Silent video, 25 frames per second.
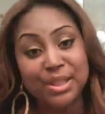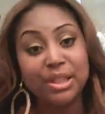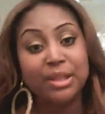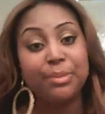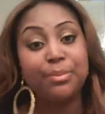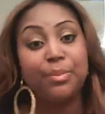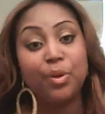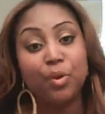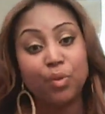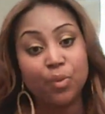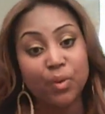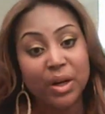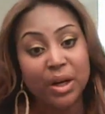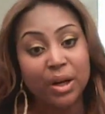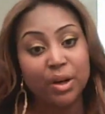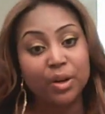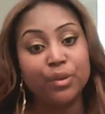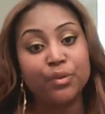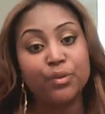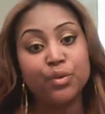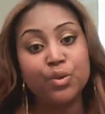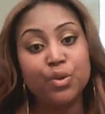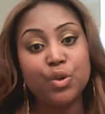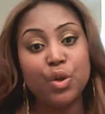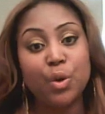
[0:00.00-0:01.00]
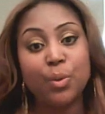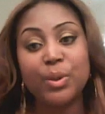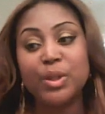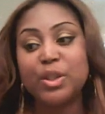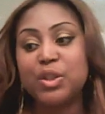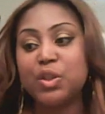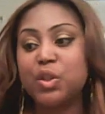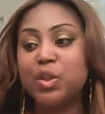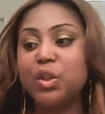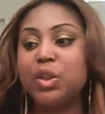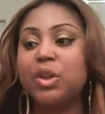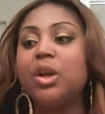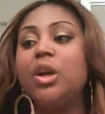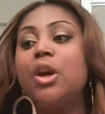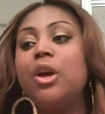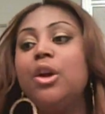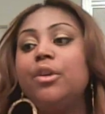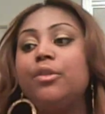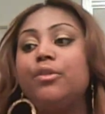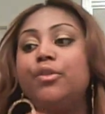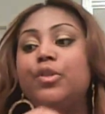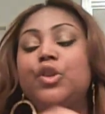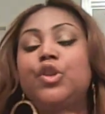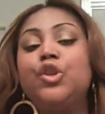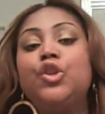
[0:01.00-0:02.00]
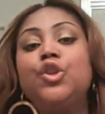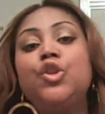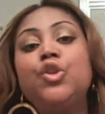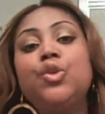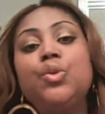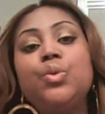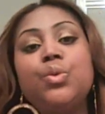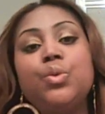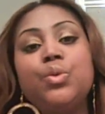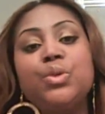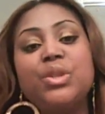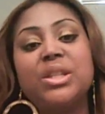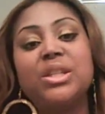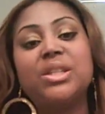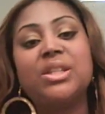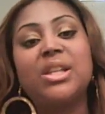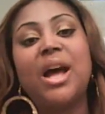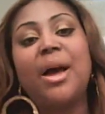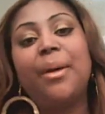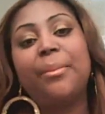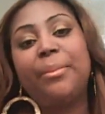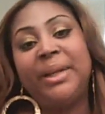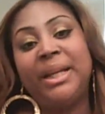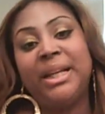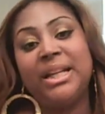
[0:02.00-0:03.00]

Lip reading: if you know what it took for you to stop sleeping around,